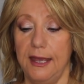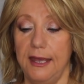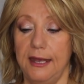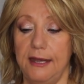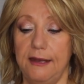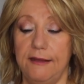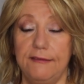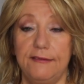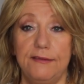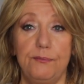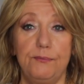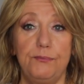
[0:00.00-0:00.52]

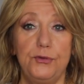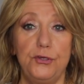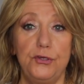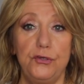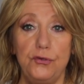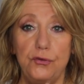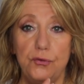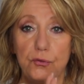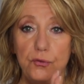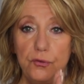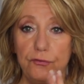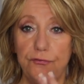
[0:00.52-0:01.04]
It is a
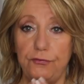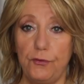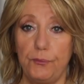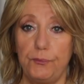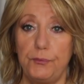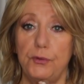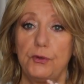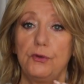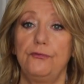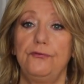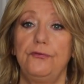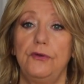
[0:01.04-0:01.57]
beautiful,
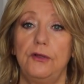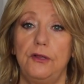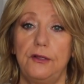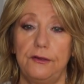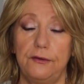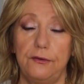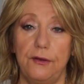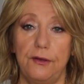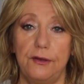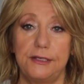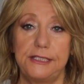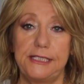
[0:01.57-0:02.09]

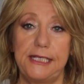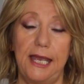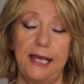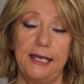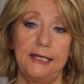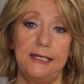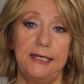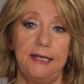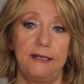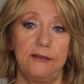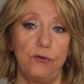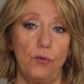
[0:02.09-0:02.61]
beautiful
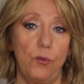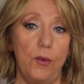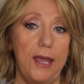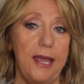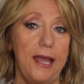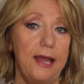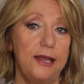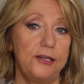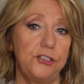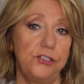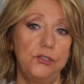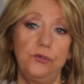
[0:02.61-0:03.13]
technique. The
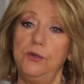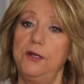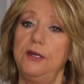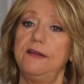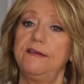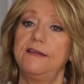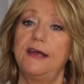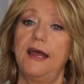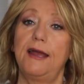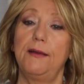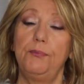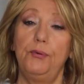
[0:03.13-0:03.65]
way I do it
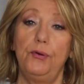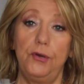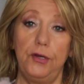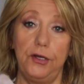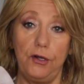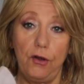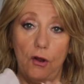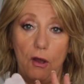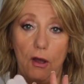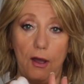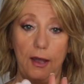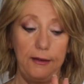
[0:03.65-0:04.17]
is I put
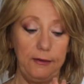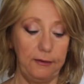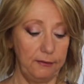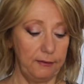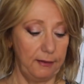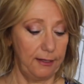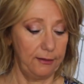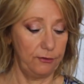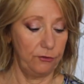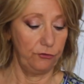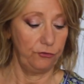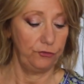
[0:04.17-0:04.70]
it on.
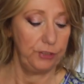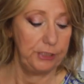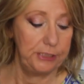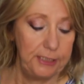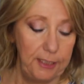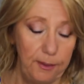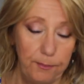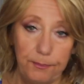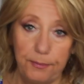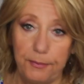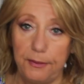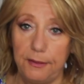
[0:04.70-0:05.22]
I usually
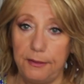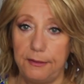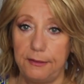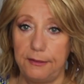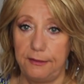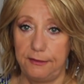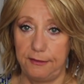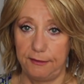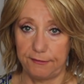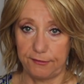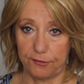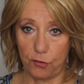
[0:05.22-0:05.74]
dip
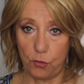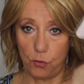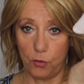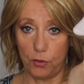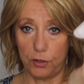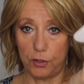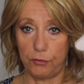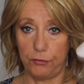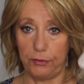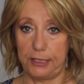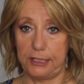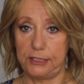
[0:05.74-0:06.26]
this
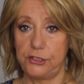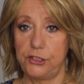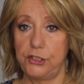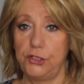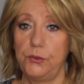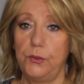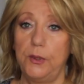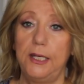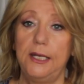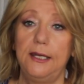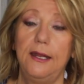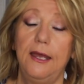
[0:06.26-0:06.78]
corner
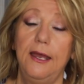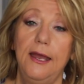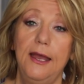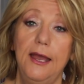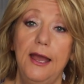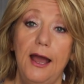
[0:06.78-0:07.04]
into it.